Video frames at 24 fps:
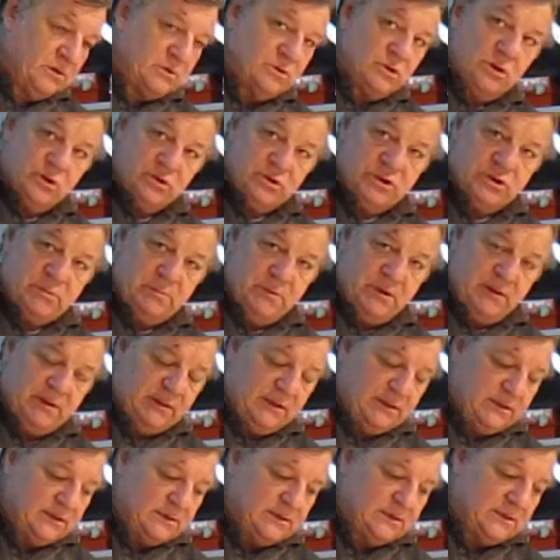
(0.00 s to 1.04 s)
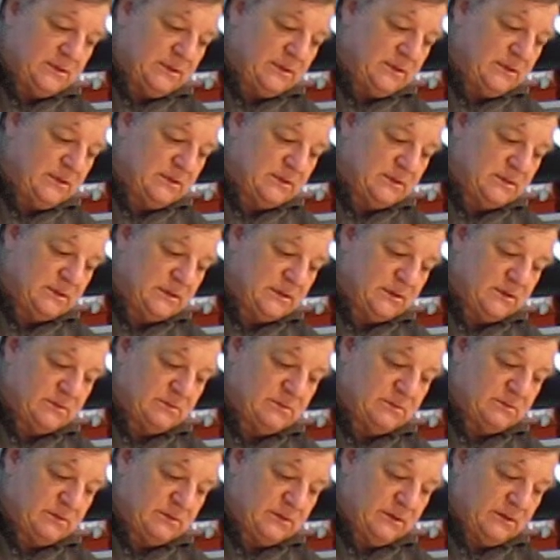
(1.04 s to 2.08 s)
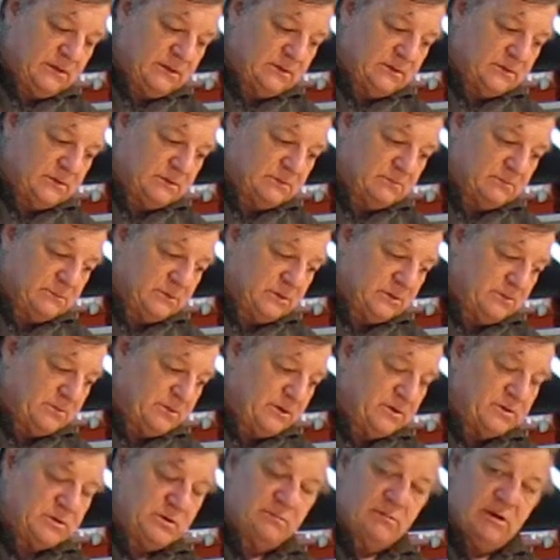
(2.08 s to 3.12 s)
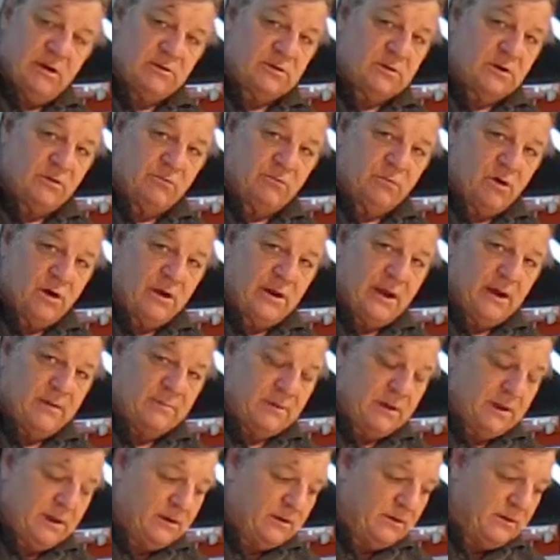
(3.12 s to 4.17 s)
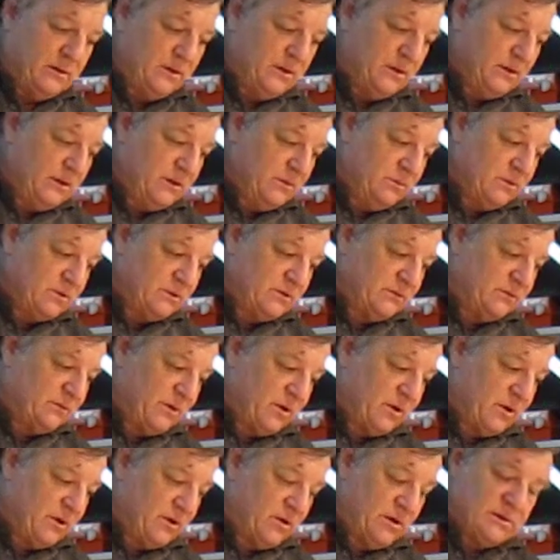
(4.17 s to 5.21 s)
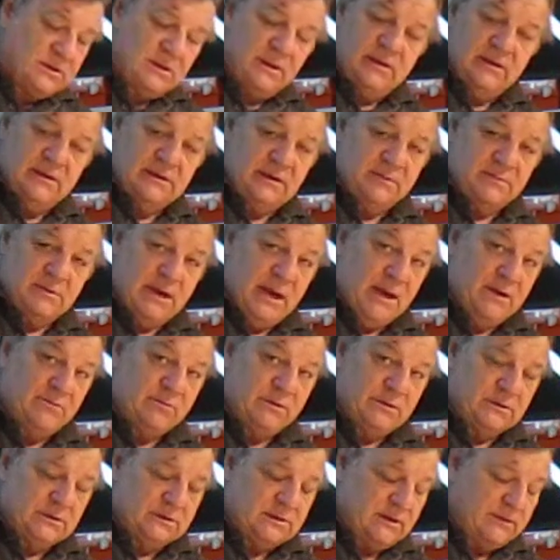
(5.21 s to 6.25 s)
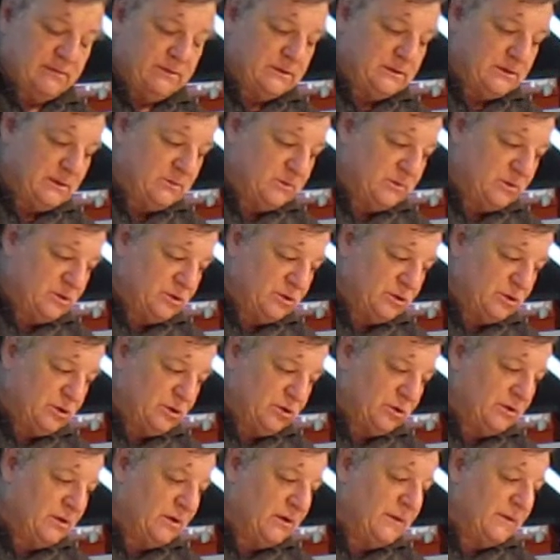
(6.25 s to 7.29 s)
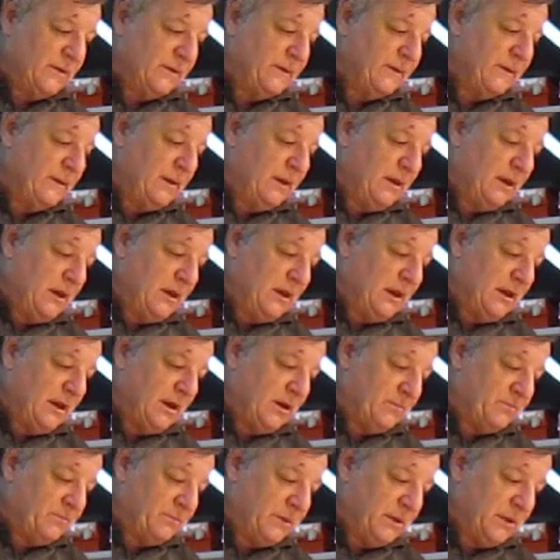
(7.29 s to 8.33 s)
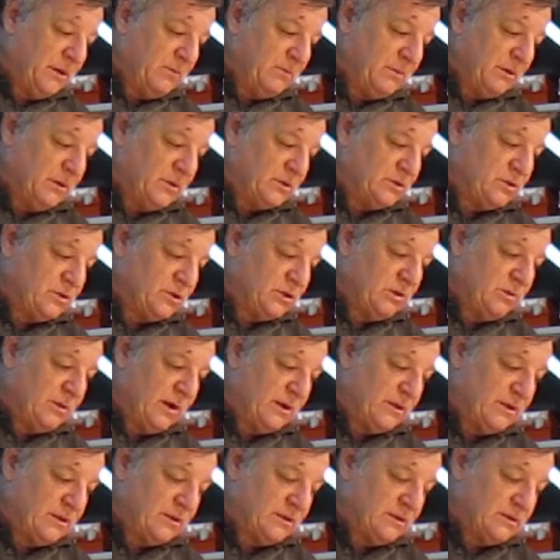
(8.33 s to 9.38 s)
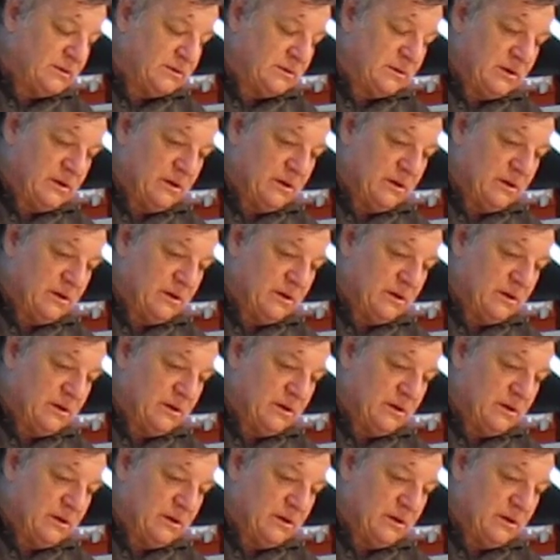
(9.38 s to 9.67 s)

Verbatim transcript: Josh Smith, his, his uh, uh, subscription rate's gone right up now, which is very nice. I think he's up to 170, which is good. Um, but there's two others.